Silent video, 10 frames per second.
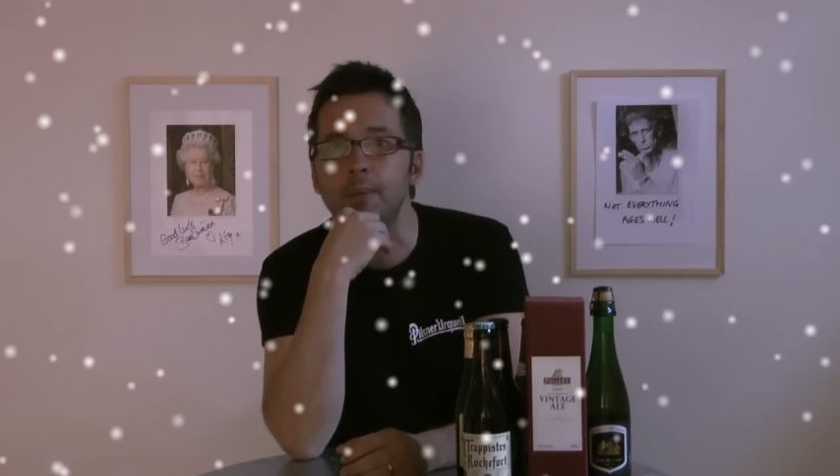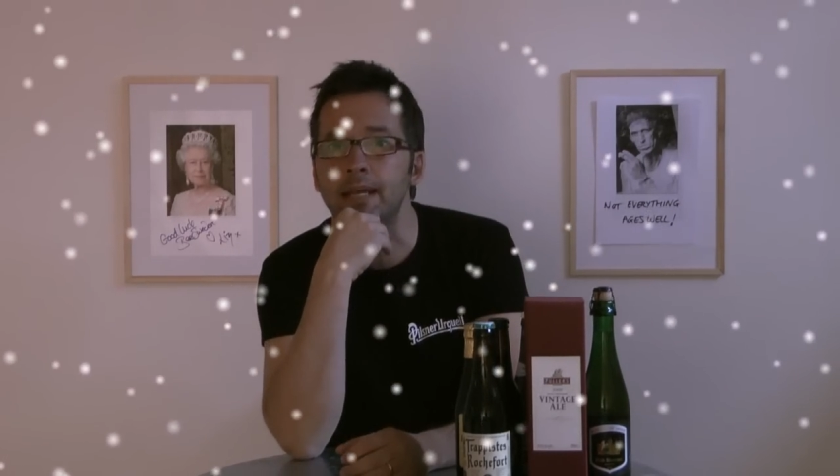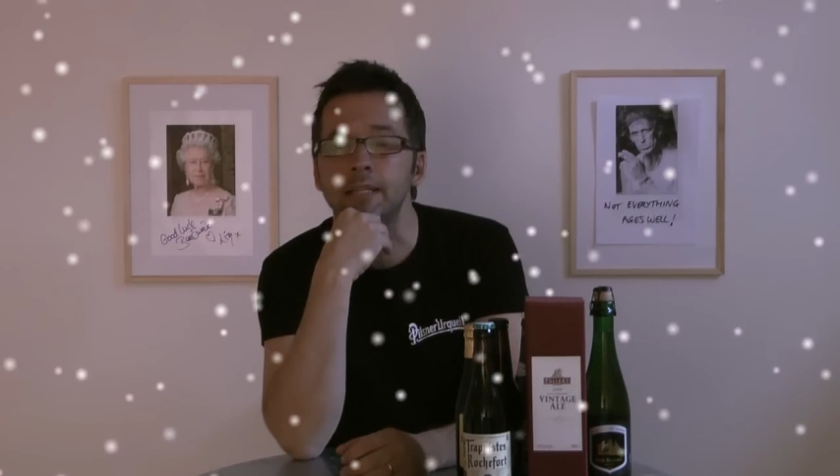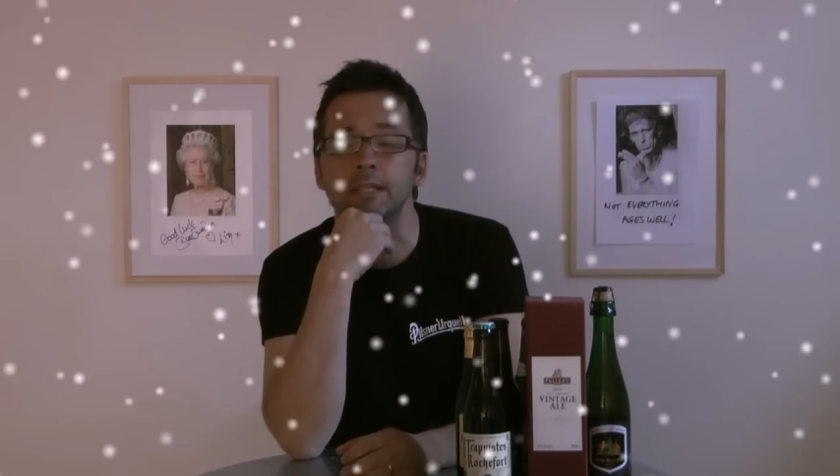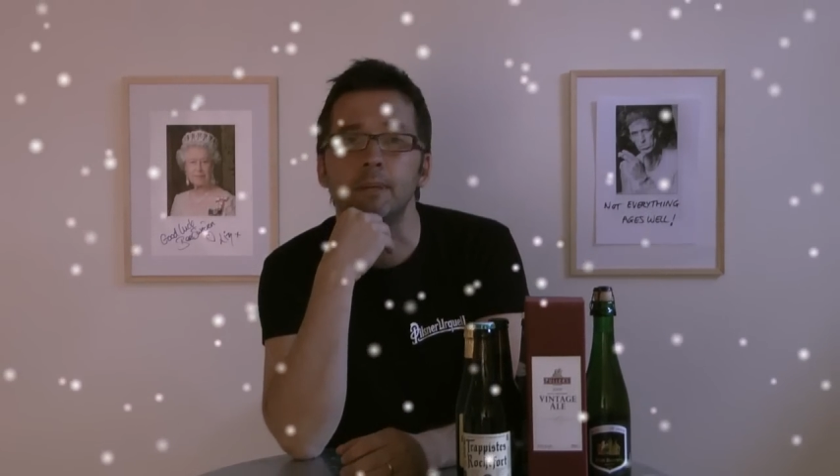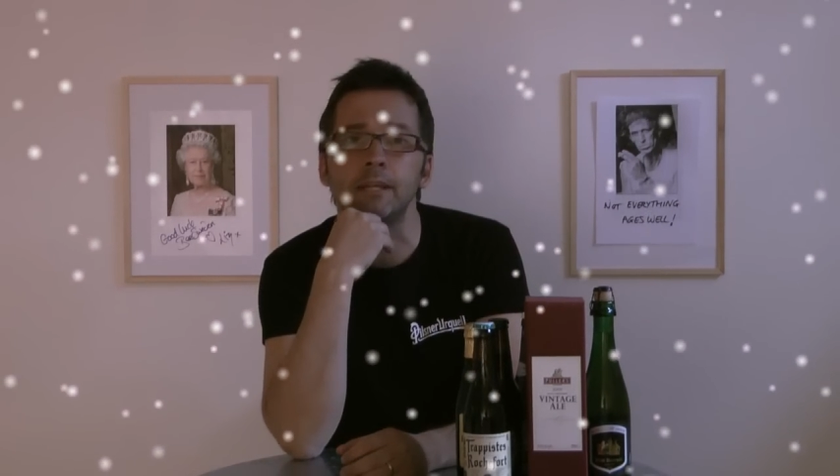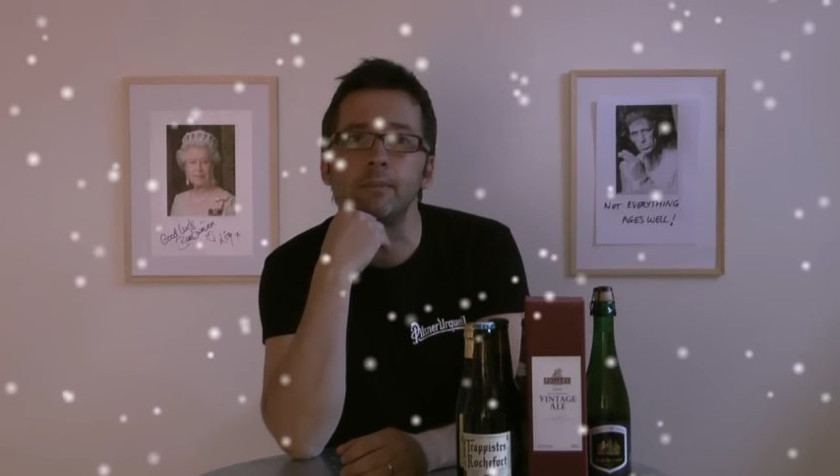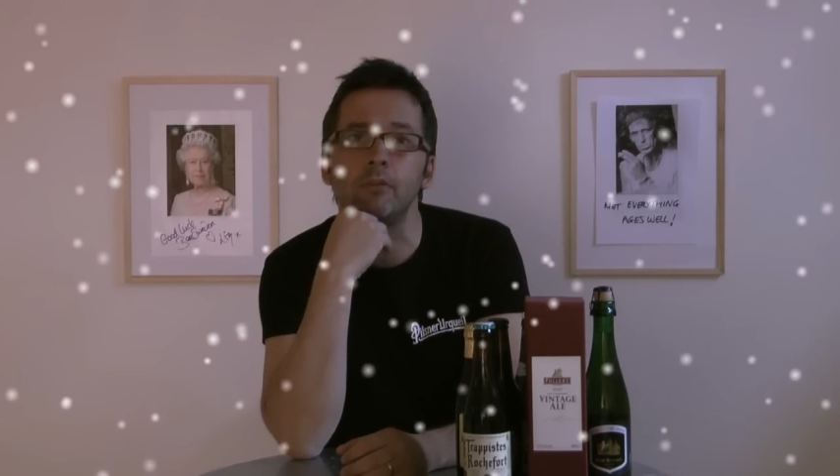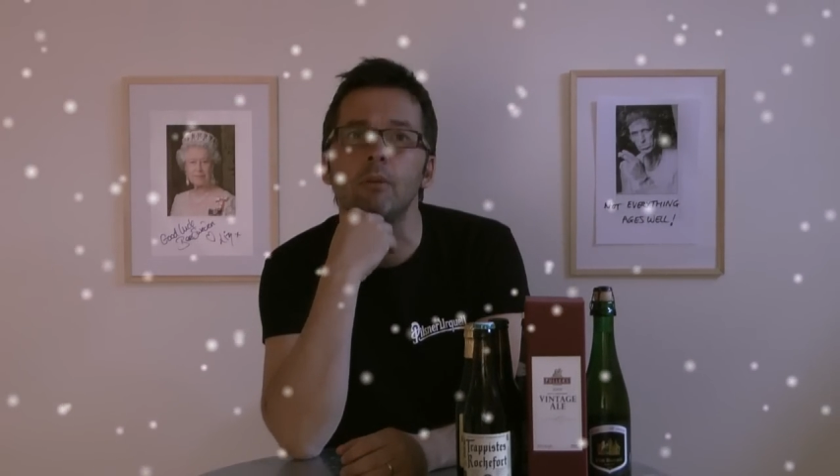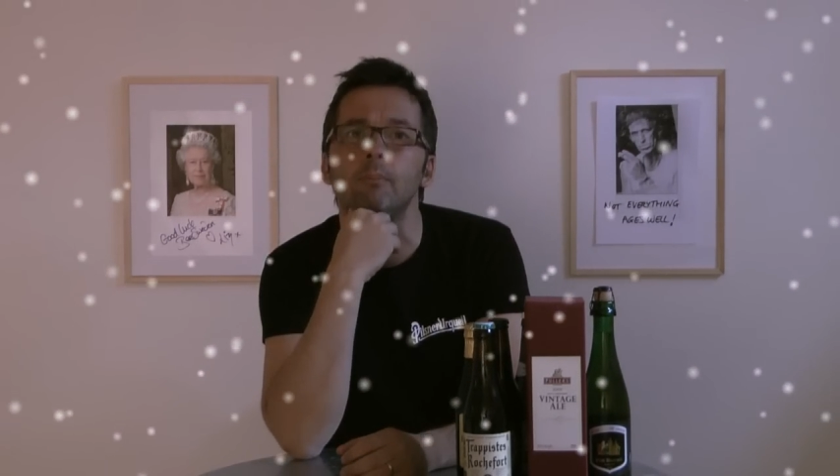back, and it's making
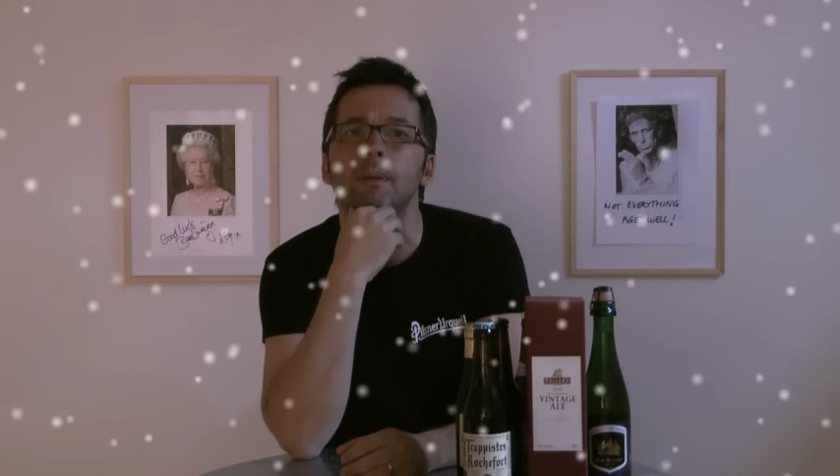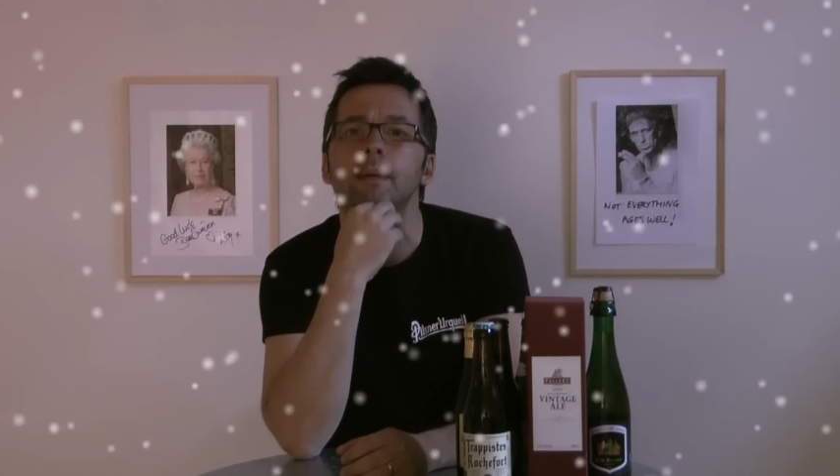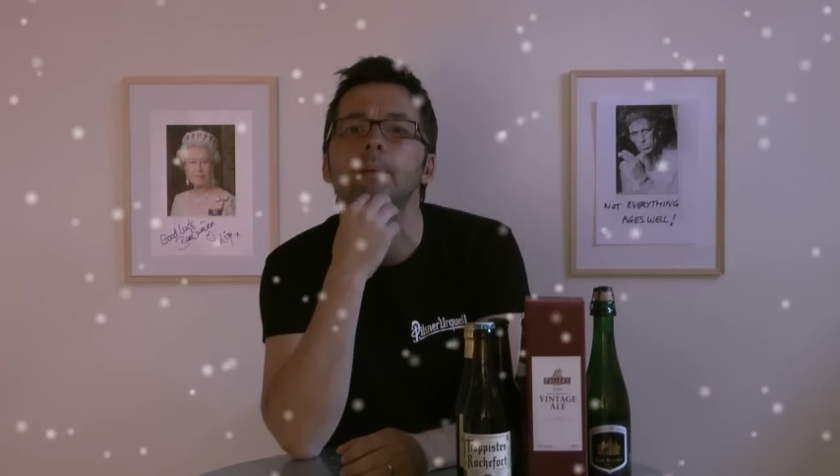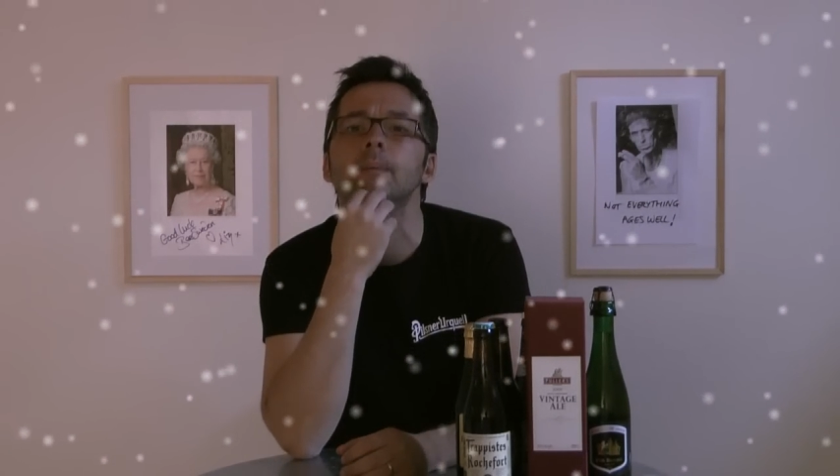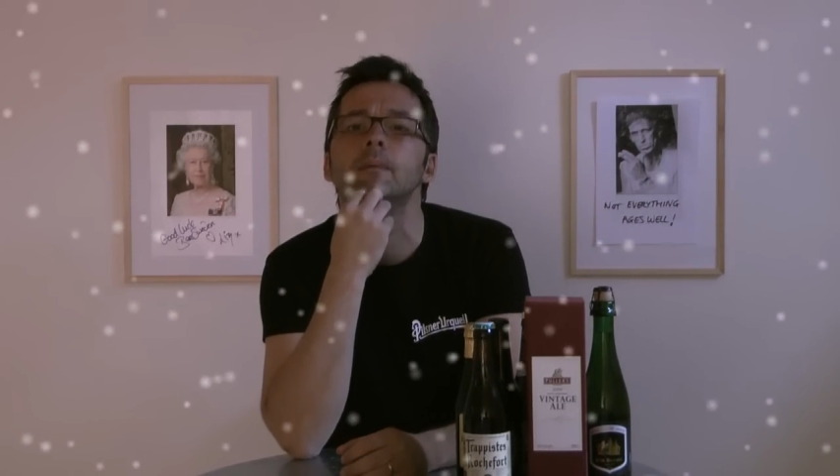me grumpy.